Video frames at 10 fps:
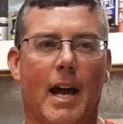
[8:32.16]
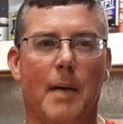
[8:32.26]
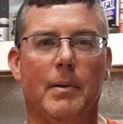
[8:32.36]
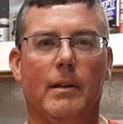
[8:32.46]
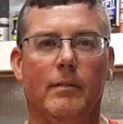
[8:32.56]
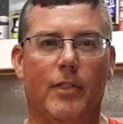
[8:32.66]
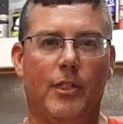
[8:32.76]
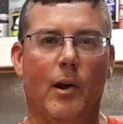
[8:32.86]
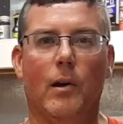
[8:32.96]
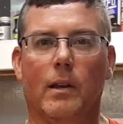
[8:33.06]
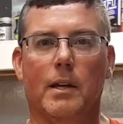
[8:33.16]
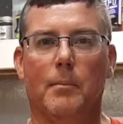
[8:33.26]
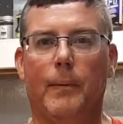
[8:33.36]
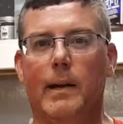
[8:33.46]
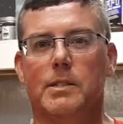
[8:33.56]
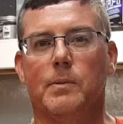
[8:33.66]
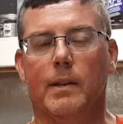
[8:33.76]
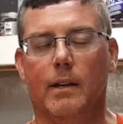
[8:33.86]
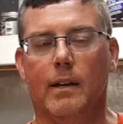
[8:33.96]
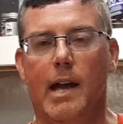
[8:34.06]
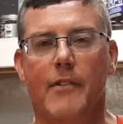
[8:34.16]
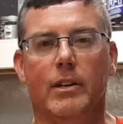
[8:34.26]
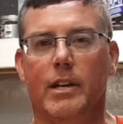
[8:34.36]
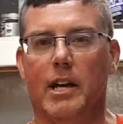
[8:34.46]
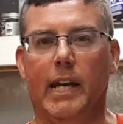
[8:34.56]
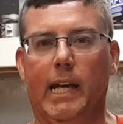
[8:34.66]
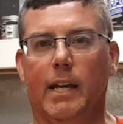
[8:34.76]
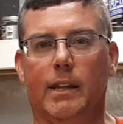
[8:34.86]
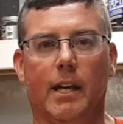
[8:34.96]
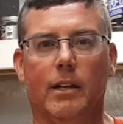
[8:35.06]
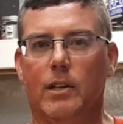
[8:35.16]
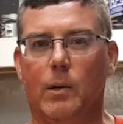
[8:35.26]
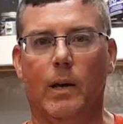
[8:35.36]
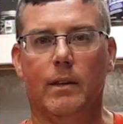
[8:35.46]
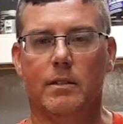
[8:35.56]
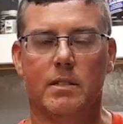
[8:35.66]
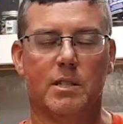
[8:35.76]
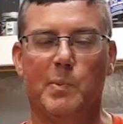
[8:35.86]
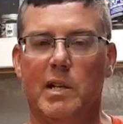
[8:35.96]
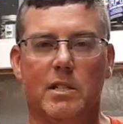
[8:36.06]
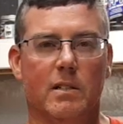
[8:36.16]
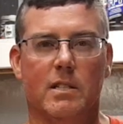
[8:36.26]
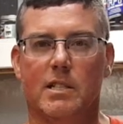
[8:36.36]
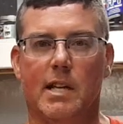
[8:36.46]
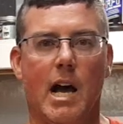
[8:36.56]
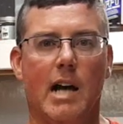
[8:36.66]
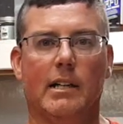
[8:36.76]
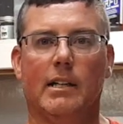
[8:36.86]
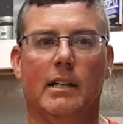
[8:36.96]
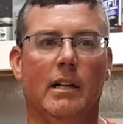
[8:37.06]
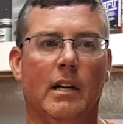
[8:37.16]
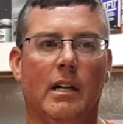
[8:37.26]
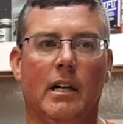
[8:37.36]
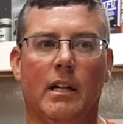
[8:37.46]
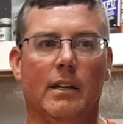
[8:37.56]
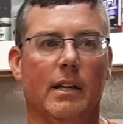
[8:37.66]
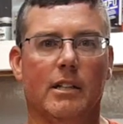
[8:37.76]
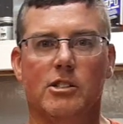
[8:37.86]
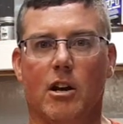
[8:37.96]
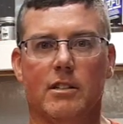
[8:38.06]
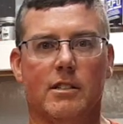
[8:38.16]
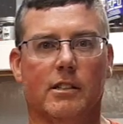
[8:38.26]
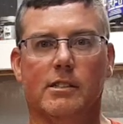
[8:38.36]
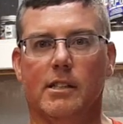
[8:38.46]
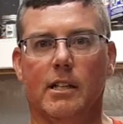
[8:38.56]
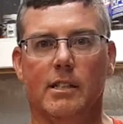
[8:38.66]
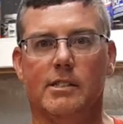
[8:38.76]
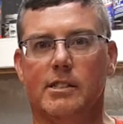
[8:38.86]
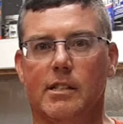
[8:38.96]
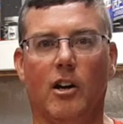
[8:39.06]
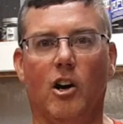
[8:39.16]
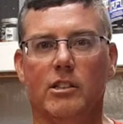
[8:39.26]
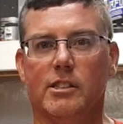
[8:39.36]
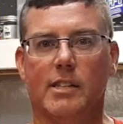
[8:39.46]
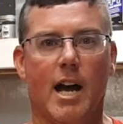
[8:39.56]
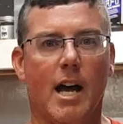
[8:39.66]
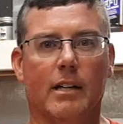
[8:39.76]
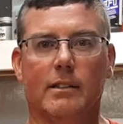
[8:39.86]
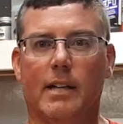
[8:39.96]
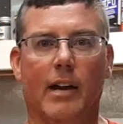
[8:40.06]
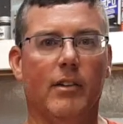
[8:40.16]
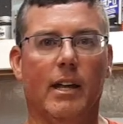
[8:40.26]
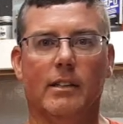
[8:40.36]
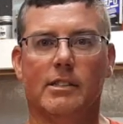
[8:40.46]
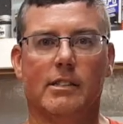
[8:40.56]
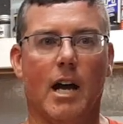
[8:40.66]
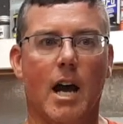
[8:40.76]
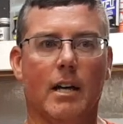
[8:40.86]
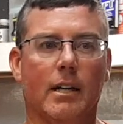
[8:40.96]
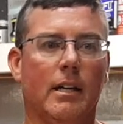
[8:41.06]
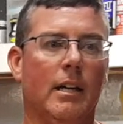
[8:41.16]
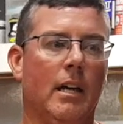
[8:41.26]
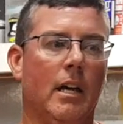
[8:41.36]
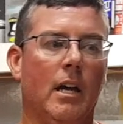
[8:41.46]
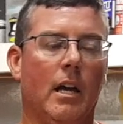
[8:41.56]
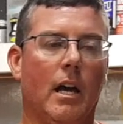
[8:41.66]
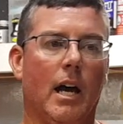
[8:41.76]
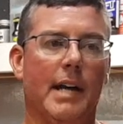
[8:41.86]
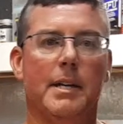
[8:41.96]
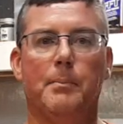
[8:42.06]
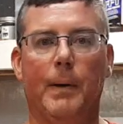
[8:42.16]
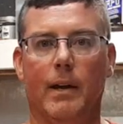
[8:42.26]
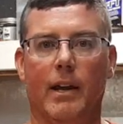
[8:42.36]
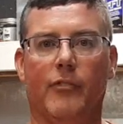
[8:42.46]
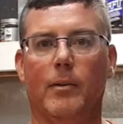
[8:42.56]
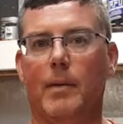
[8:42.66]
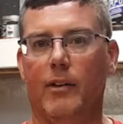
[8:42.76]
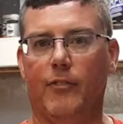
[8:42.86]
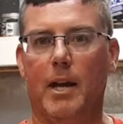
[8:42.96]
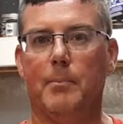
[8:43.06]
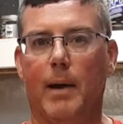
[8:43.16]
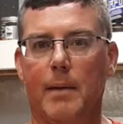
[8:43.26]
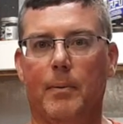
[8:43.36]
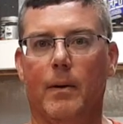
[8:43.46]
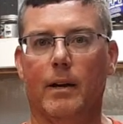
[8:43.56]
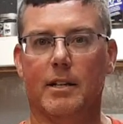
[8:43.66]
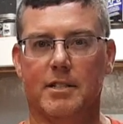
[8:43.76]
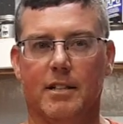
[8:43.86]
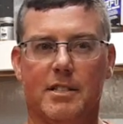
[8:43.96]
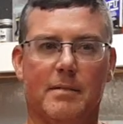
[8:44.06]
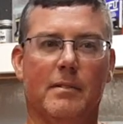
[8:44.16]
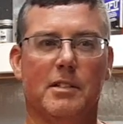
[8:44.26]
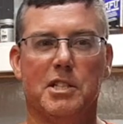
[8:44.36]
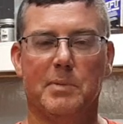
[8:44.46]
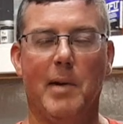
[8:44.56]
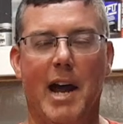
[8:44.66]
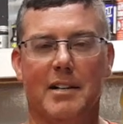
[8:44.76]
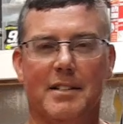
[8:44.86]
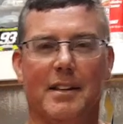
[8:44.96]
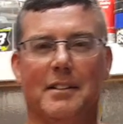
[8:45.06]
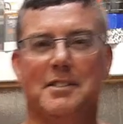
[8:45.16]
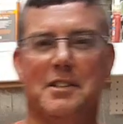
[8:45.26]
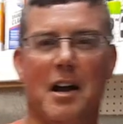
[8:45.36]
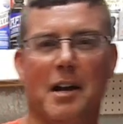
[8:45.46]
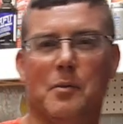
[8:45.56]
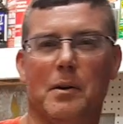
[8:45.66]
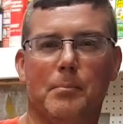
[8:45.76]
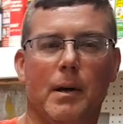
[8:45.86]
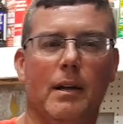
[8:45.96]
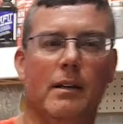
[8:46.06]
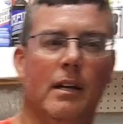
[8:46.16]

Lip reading: I've been thoroughly impressed with it. Haven't done anything to it. The suspension's stock, the exhaust is all stock, everything's stock. I did put an FMF head pipe on it because I smashed the stock one, but